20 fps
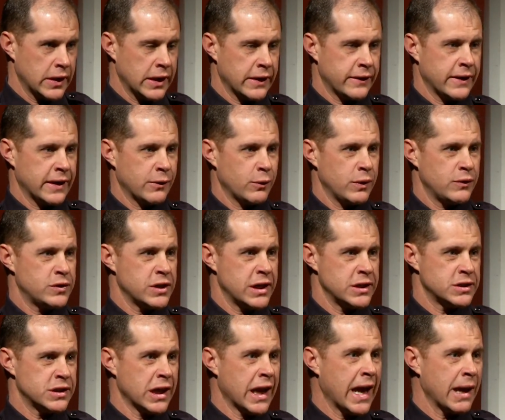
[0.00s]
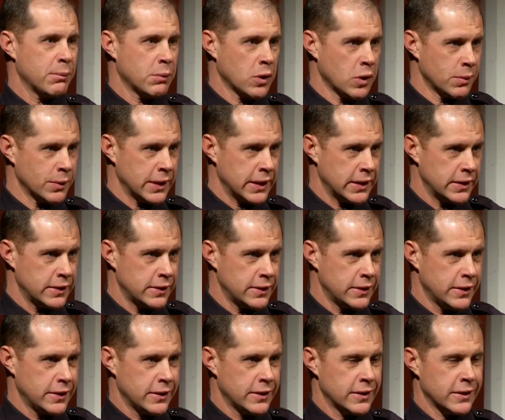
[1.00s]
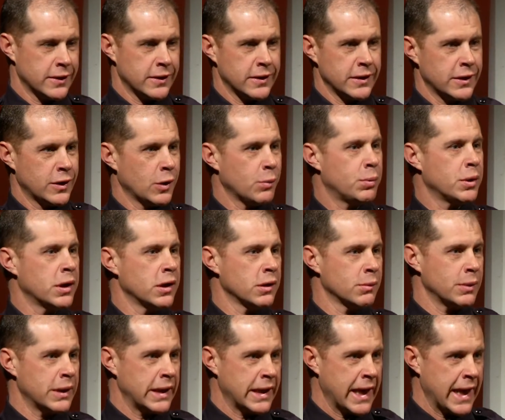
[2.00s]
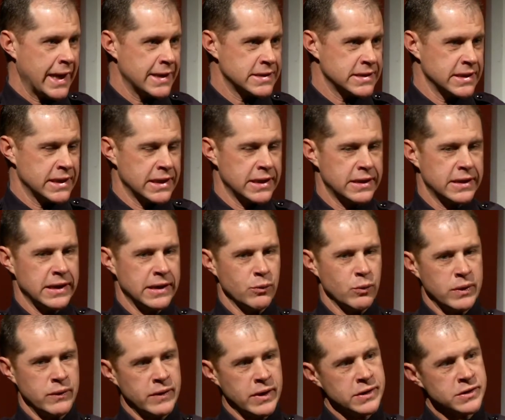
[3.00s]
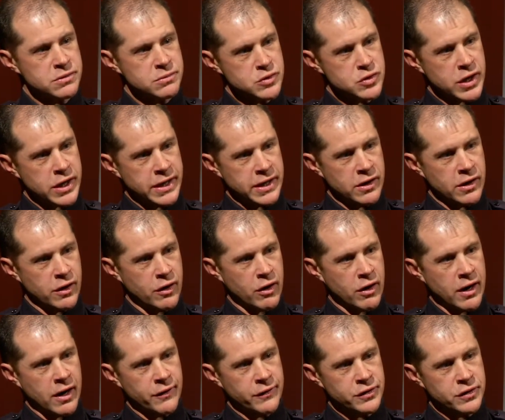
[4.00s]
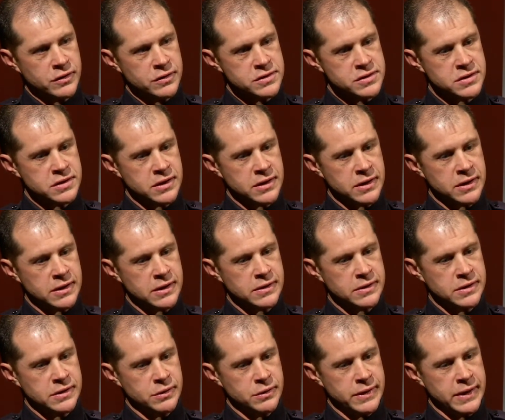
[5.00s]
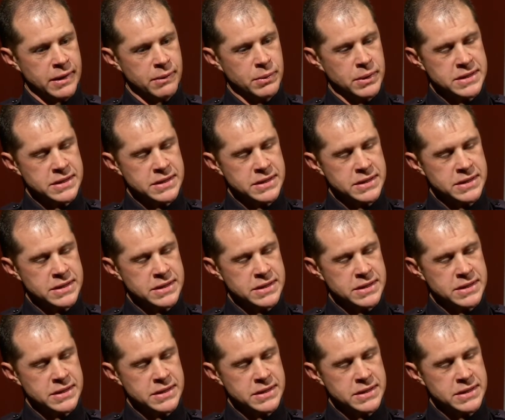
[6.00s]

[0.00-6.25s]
I think we've changed a light bulb in it. Put a little bit of gas in it, and we've done some training on our officers to do that.